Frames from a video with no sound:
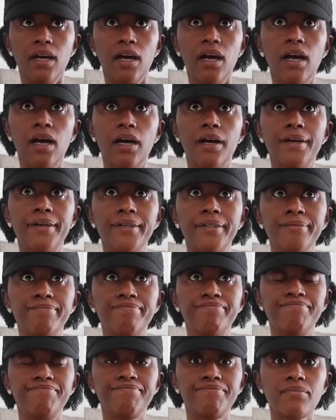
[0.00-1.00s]

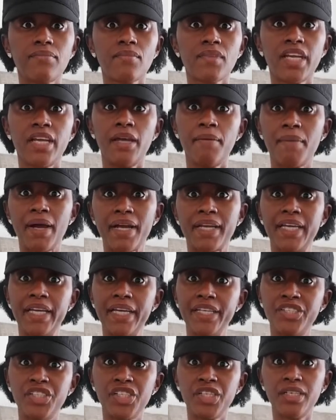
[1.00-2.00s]
um, in my
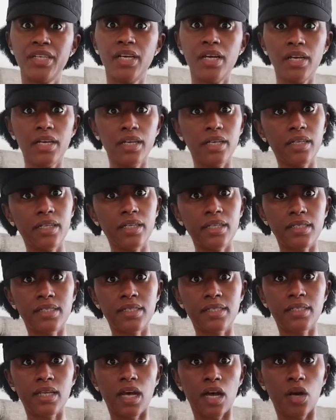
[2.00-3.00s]
kitchen
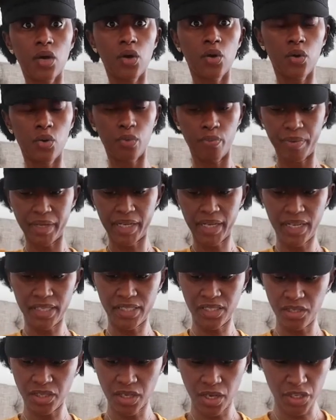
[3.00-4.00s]
so
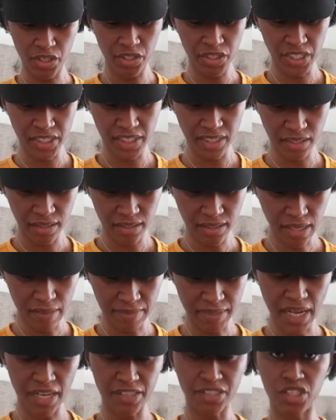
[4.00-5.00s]
because you know you just
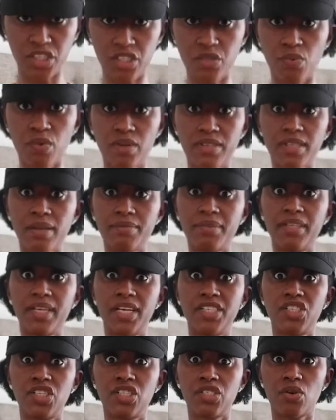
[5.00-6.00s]
sometimes you just want something
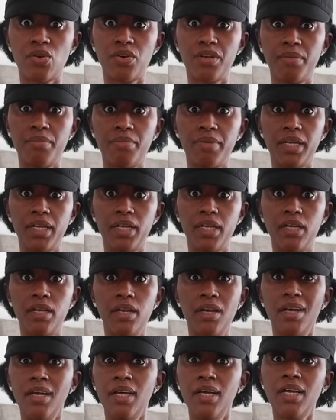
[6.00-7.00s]
that's just going to be
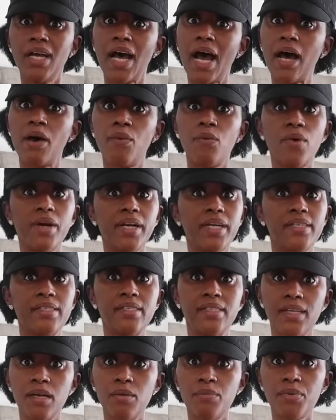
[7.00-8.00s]
i want it
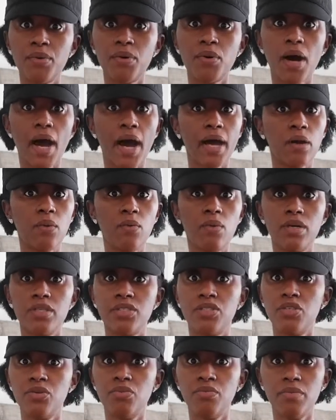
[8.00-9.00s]
simple i don't
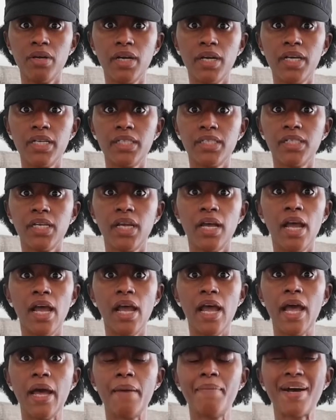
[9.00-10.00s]
want too much
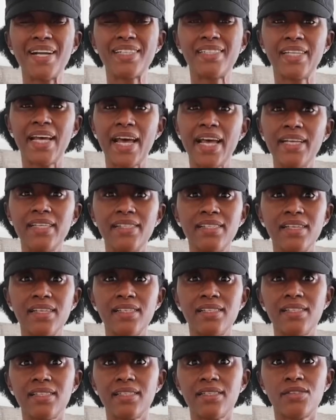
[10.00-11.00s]
and my taste
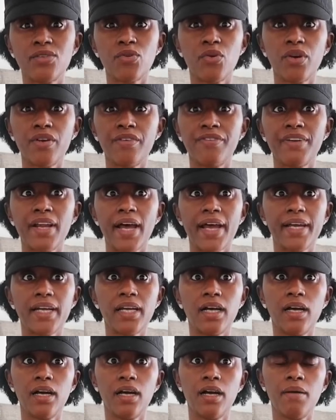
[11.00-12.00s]
is sort of
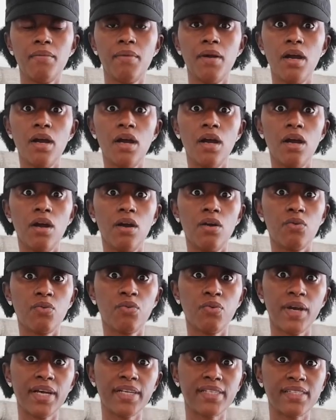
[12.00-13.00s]
like um
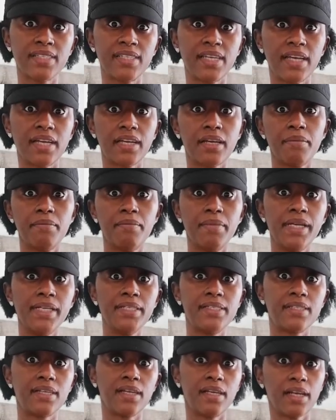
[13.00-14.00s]
rustic
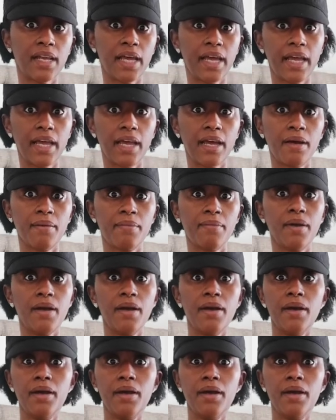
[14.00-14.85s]
meets glam